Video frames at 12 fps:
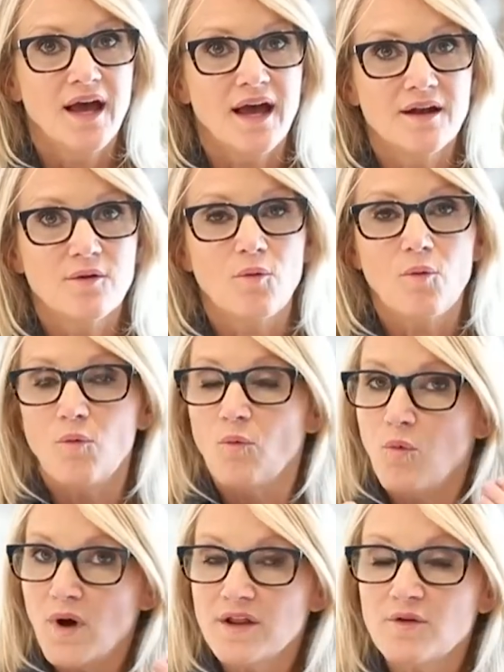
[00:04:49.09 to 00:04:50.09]
And
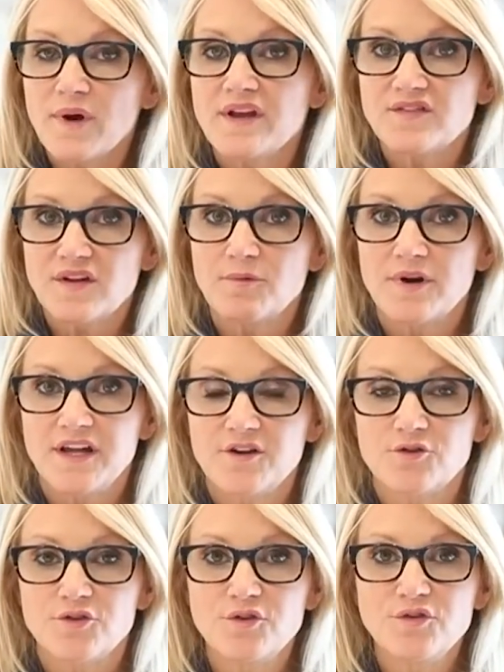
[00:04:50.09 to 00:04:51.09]
one of the ways that I want to
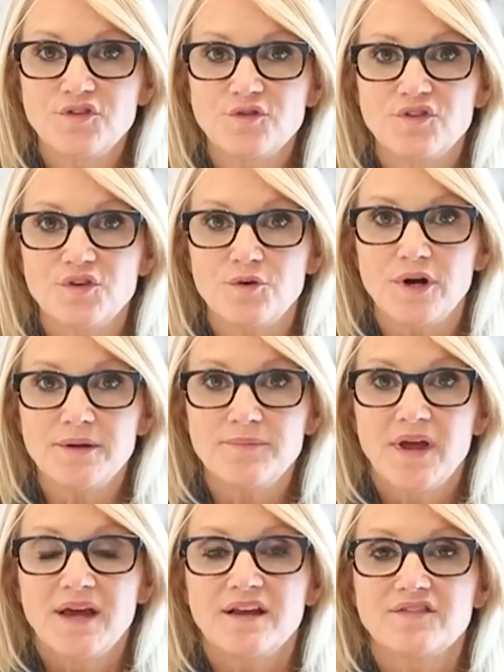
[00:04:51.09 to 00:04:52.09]
introduce you to
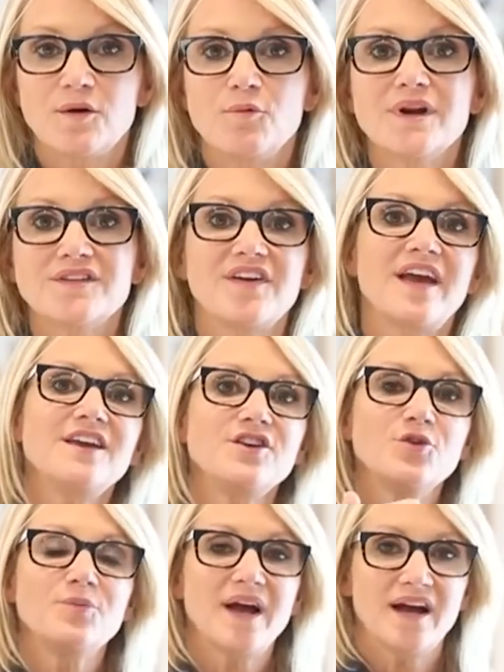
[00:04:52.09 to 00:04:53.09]
it is I want to
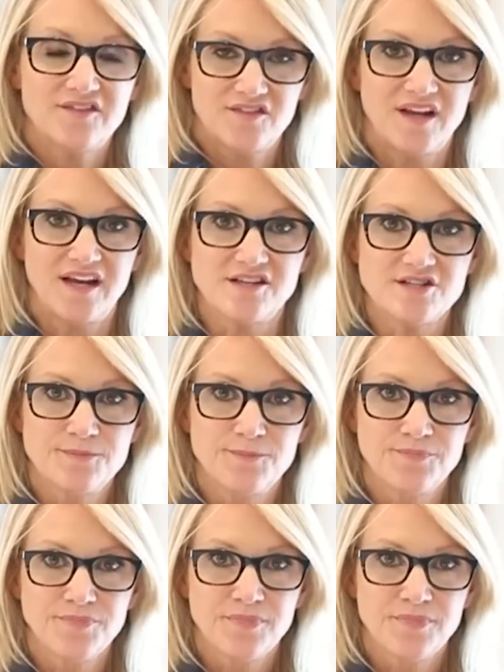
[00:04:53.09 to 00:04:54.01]
take you backstage.